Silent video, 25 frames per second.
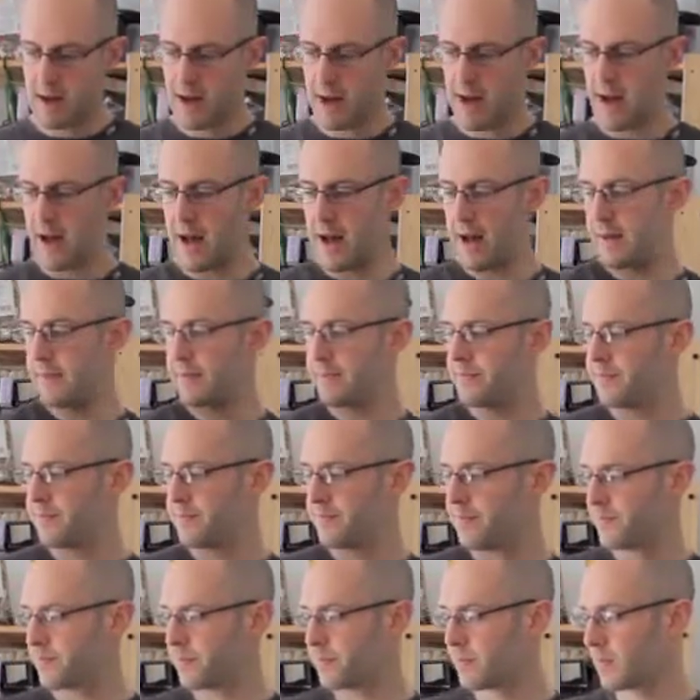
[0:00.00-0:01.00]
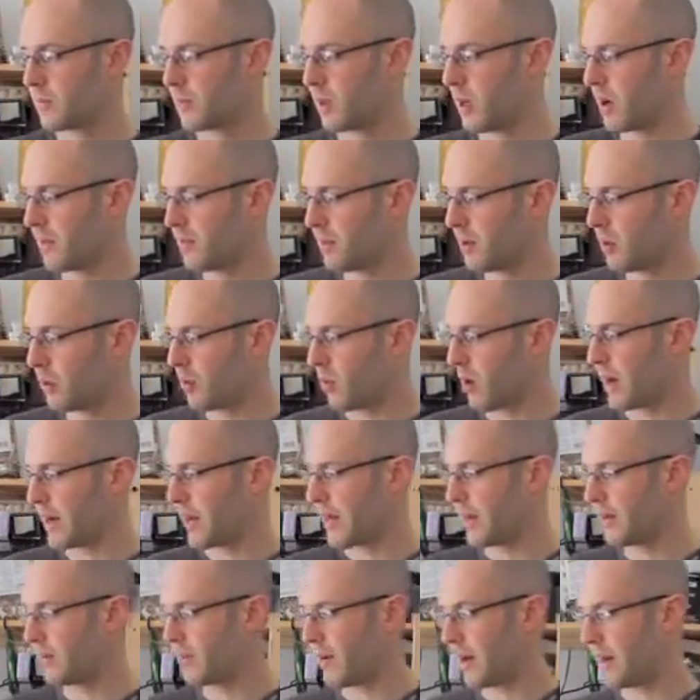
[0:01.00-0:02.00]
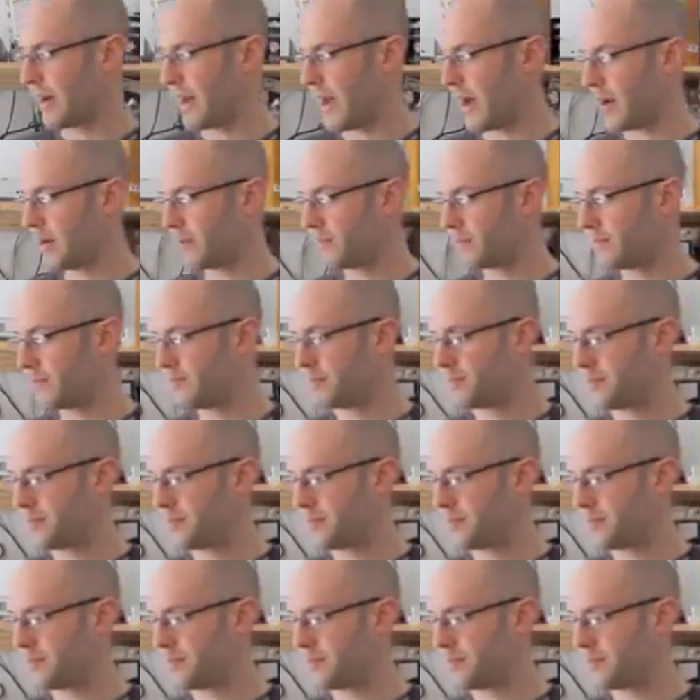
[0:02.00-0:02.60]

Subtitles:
I'll put 1 in right now.